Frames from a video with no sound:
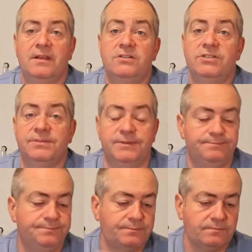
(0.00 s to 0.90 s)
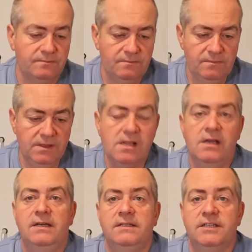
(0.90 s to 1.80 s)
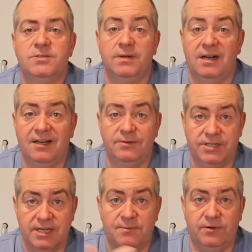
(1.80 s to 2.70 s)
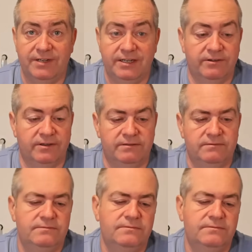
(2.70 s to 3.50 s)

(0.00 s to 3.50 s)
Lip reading: excuse me, this would allow you to get a more accurate